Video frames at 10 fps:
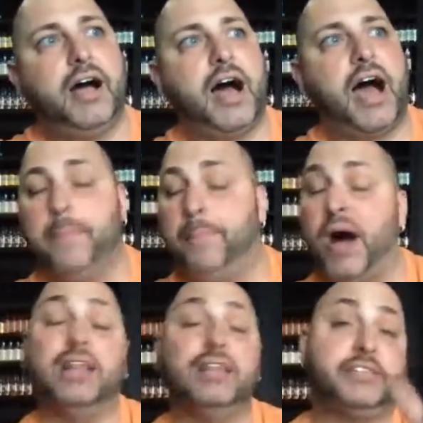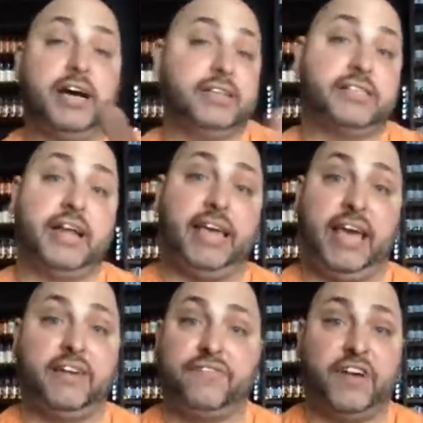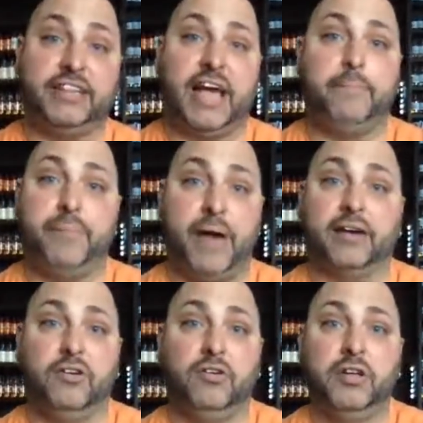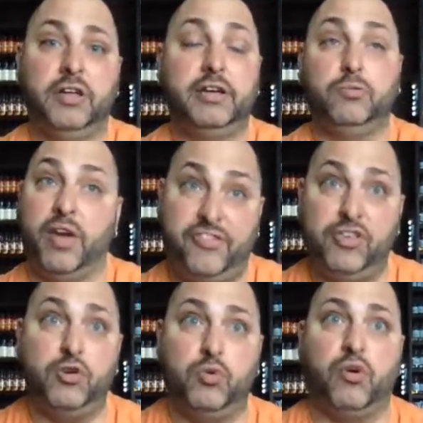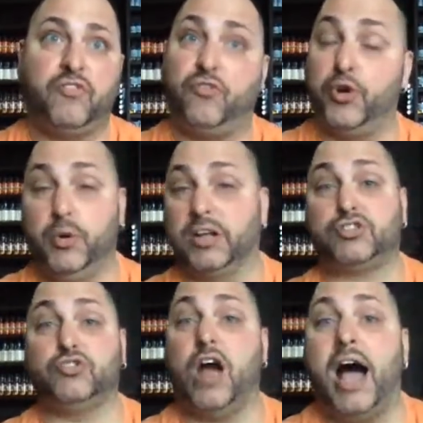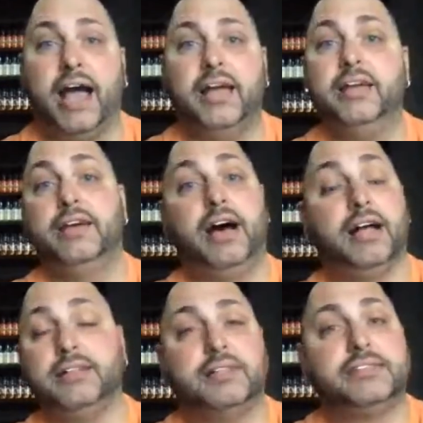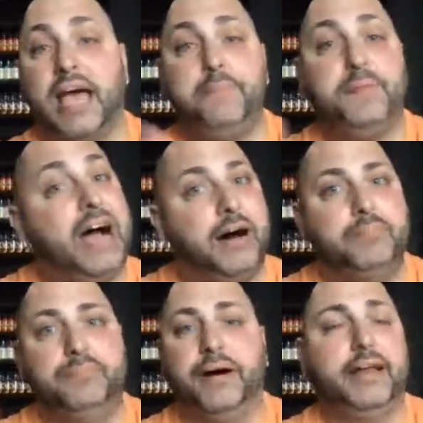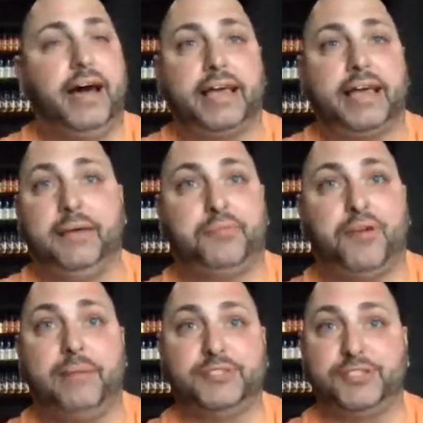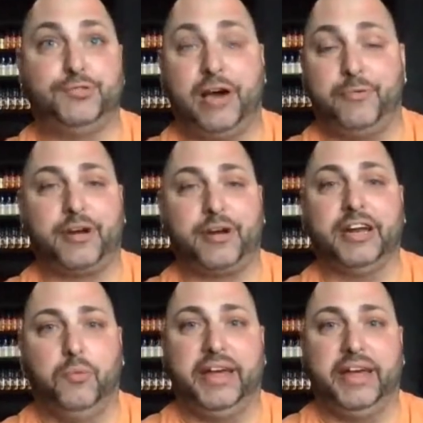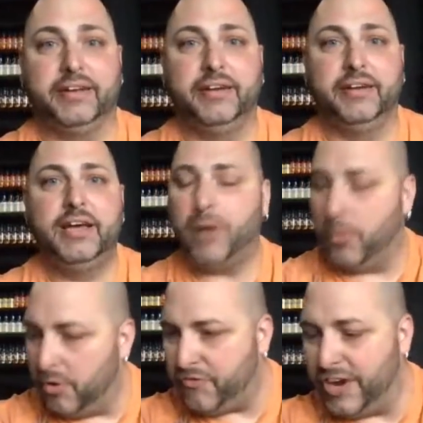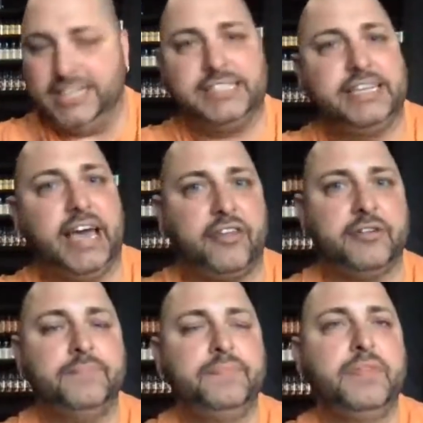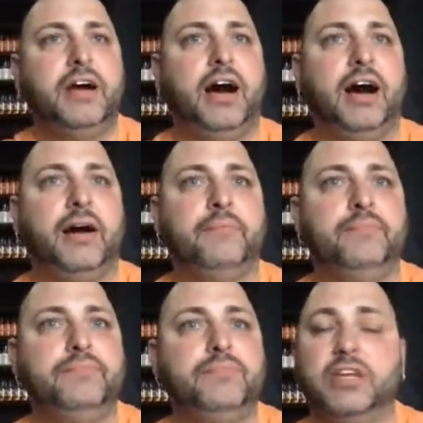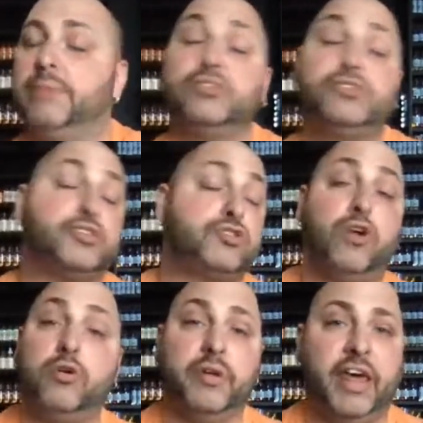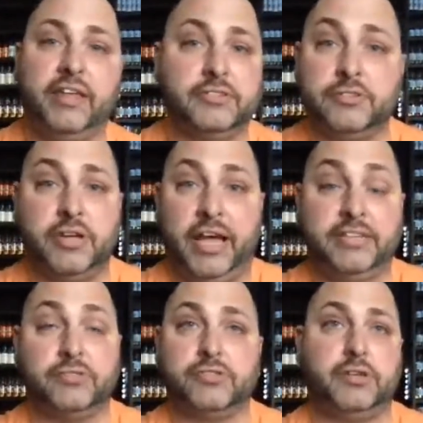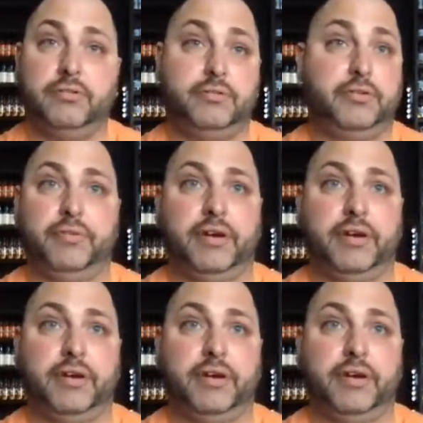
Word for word: I apologize that I can't fight that battle with you or for you. I'll try, I'll, I'll type it out, but I can't promise you that we're going to win, but we'll fight it together. Um, the numbers are strong with Hazers. Hazers they